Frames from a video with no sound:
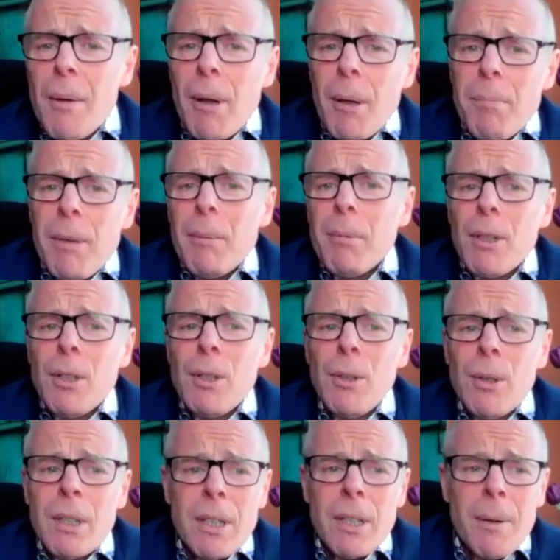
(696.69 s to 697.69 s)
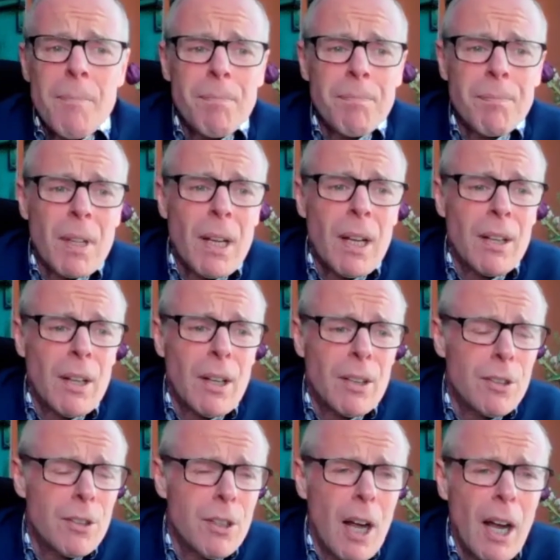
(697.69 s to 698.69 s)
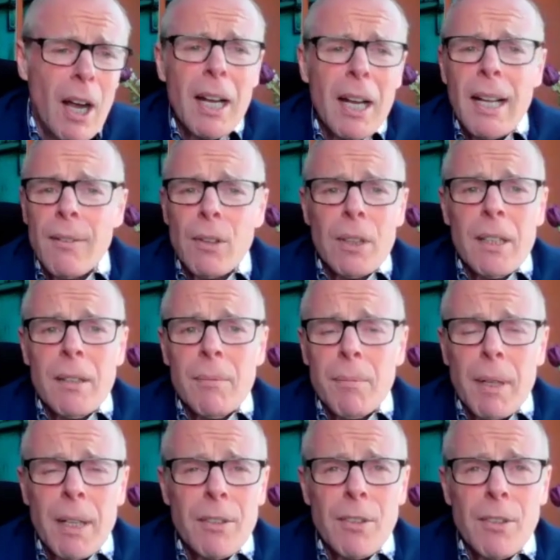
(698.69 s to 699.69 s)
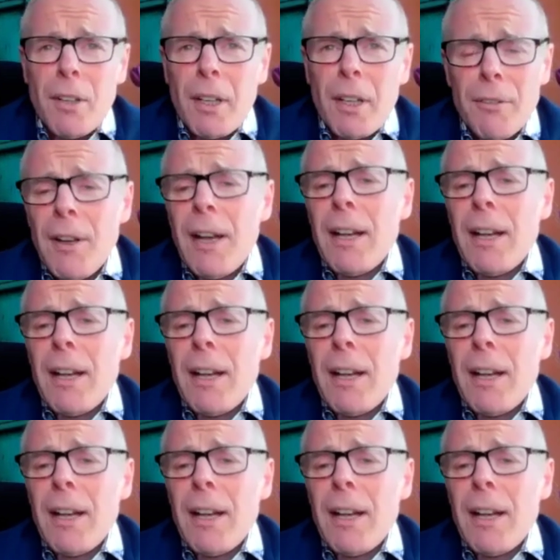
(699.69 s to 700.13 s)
by people who at a high level in places like